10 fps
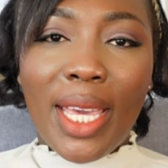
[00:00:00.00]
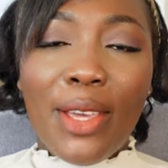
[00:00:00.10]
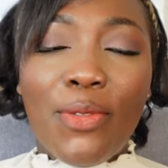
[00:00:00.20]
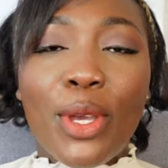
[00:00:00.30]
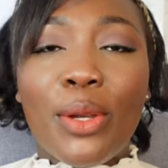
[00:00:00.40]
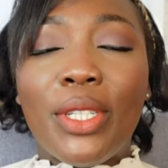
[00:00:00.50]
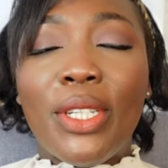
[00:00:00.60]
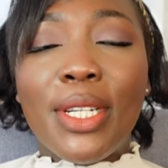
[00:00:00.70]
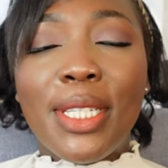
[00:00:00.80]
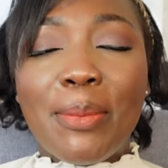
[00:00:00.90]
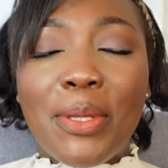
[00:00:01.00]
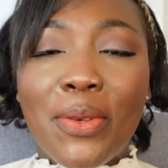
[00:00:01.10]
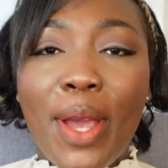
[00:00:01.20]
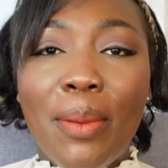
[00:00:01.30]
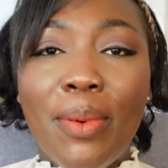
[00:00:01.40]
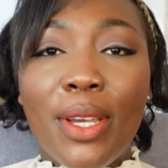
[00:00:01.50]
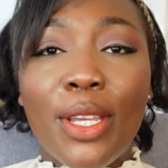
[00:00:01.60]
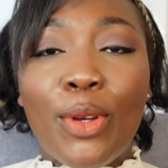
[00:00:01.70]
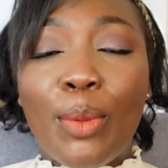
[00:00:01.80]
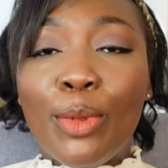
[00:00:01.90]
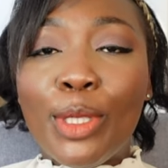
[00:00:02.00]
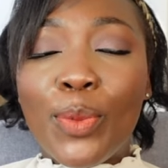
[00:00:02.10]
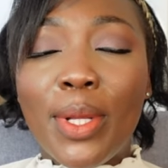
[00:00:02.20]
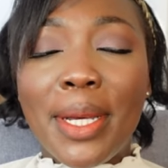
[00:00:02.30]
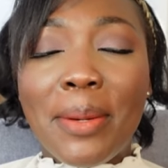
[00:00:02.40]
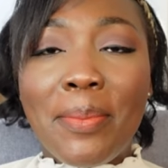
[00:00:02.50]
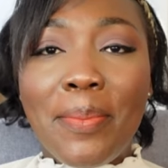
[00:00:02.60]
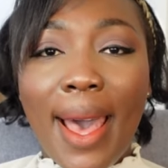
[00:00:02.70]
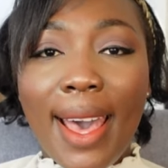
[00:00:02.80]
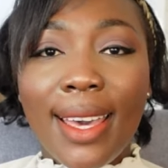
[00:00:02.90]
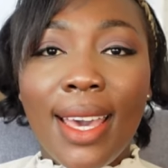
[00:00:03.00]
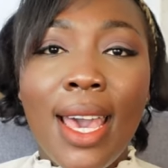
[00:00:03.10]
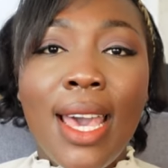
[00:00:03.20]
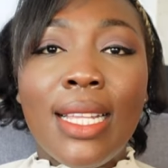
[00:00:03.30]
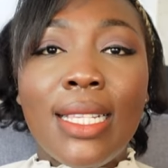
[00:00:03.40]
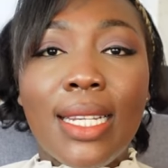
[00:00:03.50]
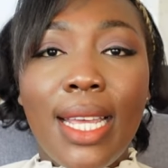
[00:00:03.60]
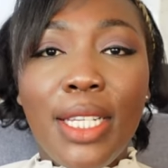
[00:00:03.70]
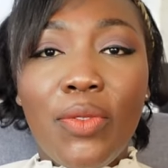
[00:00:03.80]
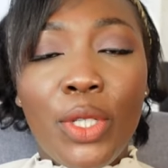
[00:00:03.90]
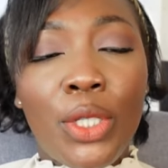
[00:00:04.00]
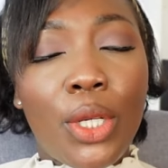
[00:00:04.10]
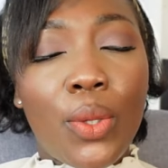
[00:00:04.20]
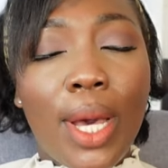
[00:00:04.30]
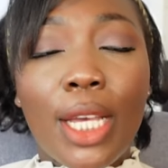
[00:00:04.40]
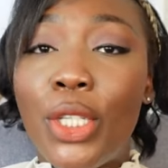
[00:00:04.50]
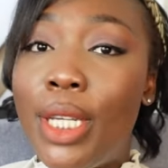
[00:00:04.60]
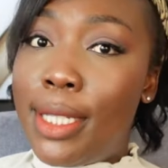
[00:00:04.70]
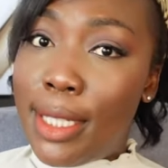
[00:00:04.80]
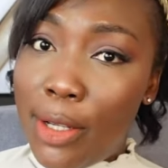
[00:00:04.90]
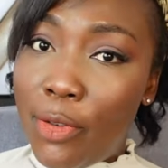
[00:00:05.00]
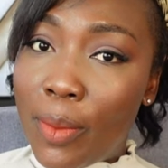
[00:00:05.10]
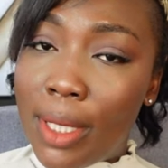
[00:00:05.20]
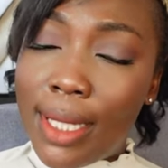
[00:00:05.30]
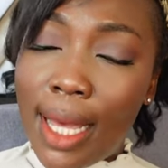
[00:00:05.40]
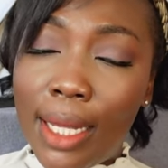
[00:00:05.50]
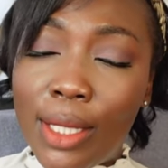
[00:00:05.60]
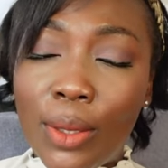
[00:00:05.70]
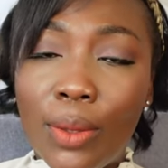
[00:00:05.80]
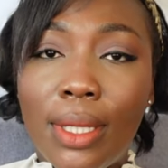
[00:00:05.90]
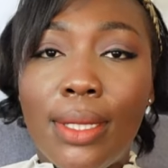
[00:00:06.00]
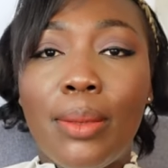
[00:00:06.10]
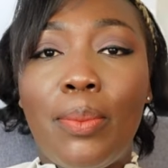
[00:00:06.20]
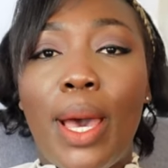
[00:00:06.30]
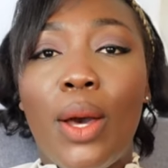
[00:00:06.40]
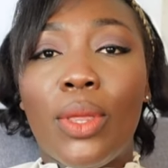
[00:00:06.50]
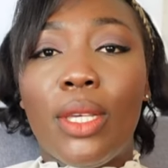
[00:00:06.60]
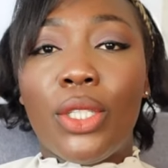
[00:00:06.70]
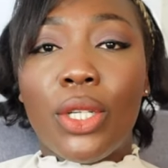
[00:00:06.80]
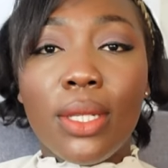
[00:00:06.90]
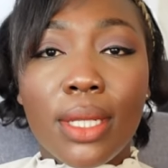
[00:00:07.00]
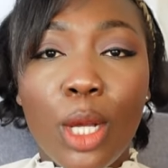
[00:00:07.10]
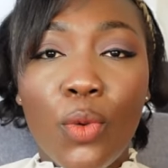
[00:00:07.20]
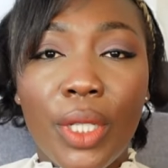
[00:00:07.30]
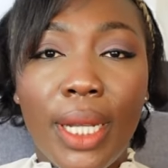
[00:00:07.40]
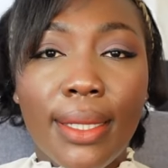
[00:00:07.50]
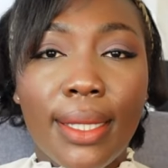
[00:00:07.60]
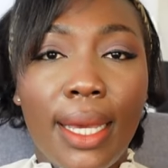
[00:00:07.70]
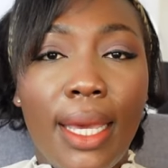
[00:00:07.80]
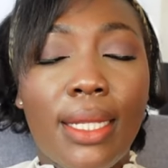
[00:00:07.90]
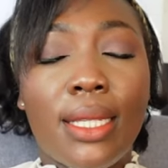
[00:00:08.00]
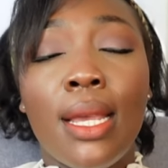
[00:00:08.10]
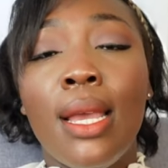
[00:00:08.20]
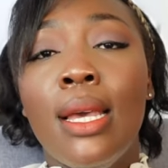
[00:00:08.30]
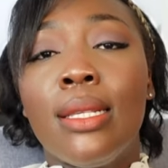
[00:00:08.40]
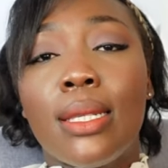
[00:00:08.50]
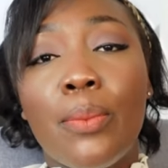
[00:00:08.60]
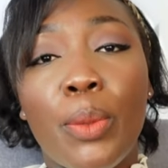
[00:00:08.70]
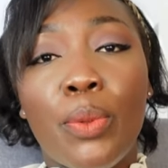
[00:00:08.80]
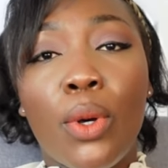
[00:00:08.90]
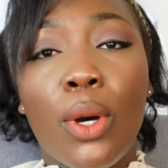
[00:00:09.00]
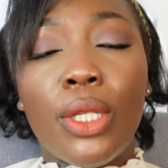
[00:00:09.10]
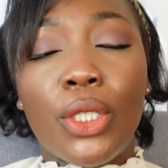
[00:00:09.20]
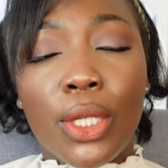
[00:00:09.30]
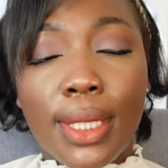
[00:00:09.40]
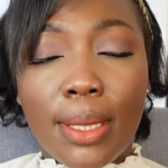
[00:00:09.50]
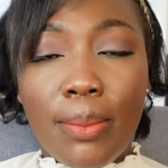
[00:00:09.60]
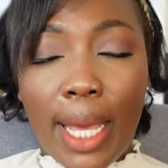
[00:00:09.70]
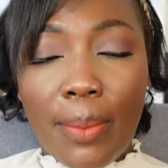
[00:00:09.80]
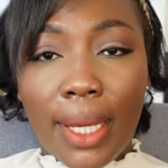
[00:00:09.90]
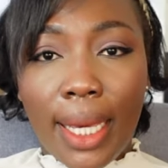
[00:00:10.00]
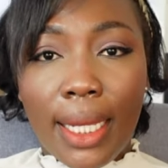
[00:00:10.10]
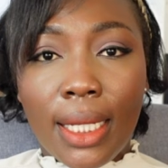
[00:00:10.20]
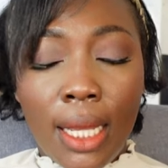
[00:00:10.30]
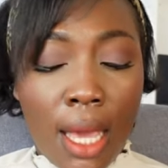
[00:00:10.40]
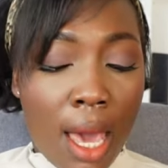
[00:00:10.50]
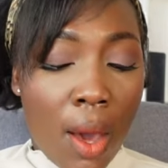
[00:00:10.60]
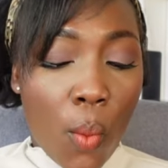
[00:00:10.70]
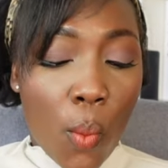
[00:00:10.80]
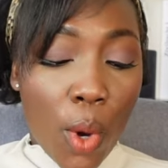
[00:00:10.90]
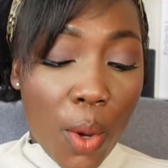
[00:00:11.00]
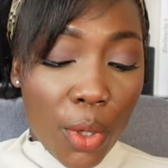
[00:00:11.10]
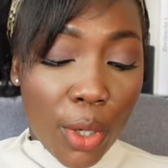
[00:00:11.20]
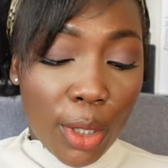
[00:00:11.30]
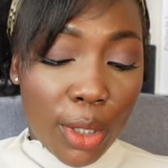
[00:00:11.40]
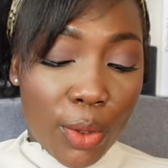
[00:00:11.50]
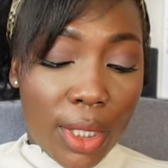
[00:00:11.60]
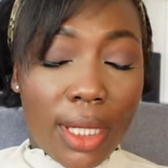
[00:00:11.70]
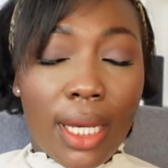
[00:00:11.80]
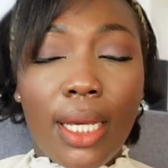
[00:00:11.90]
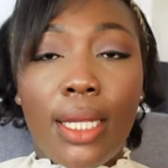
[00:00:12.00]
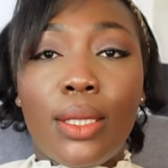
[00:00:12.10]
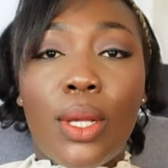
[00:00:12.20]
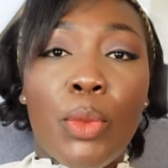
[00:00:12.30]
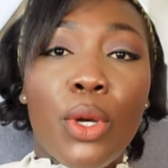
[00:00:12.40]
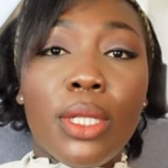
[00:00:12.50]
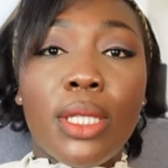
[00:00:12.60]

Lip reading: If you are a returning subscriber, you are most welcome back. Today's video, as you can see from the title, is about the Chancenaufenthaltsrecht. Some people call it Chancenbleiberecht. What we're going to do today is I'm going to